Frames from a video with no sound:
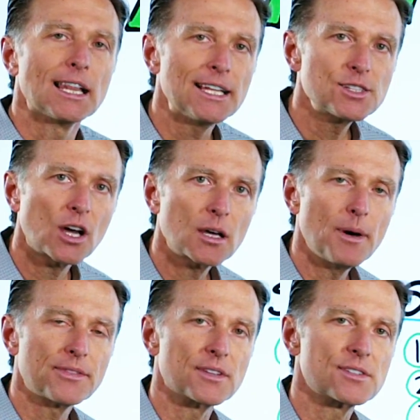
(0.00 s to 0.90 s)
Let's talk
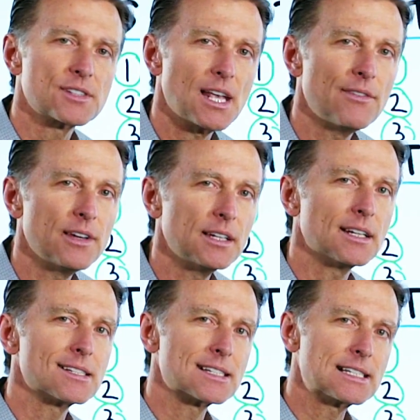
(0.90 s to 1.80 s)
about the seven
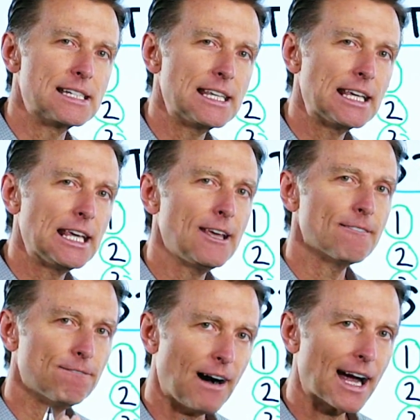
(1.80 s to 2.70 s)
sneaky
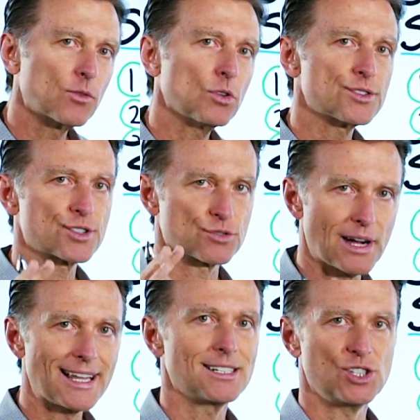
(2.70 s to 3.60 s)
viral
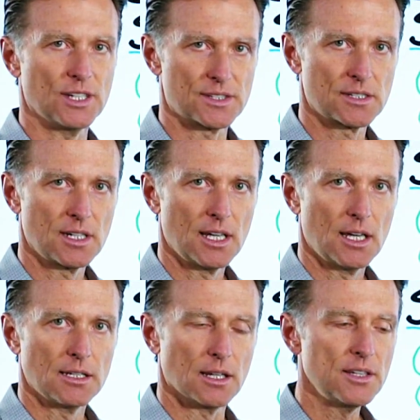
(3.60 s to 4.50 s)
strategies.
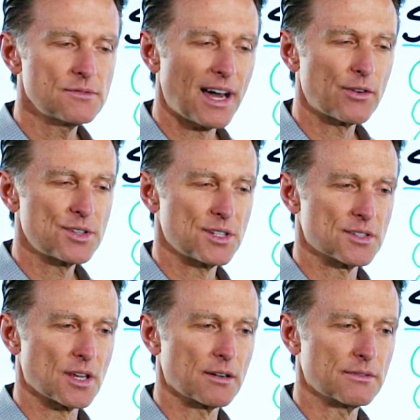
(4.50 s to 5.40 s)
Now, these
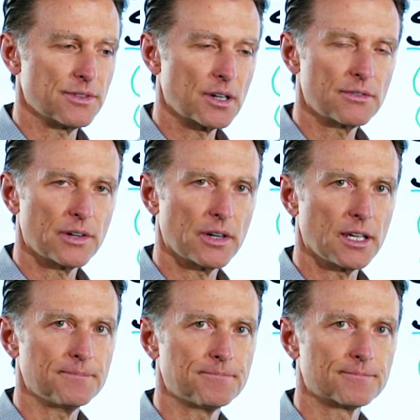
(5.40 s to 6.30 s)
viruses are very,
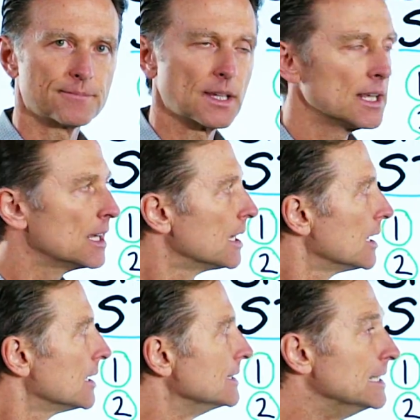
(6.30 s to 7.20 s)
very
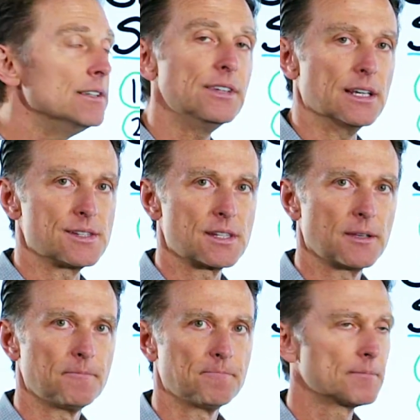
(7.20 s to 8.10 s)
devious.
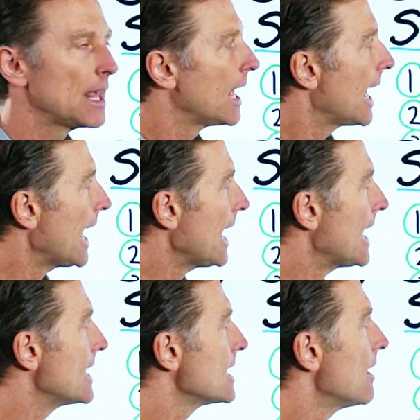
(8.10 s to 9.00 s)

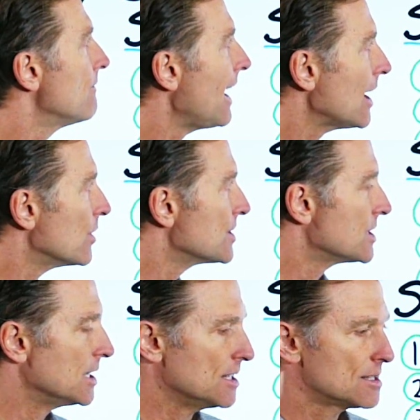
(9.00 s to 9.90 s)
And a
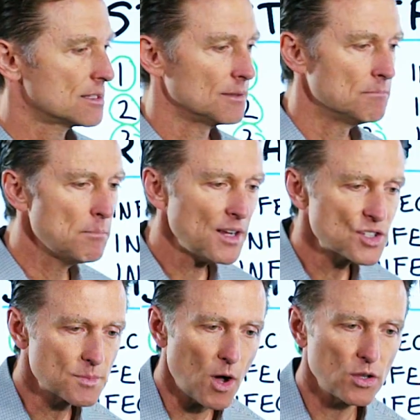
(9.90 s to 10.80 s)
virus is much
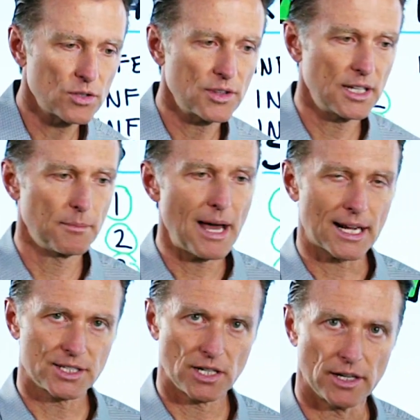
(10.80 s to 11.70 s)
smaller than a
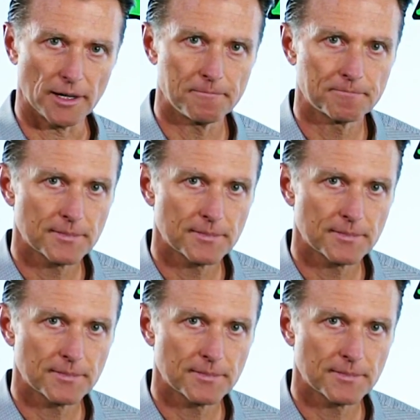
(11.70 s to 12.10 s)
bacteria.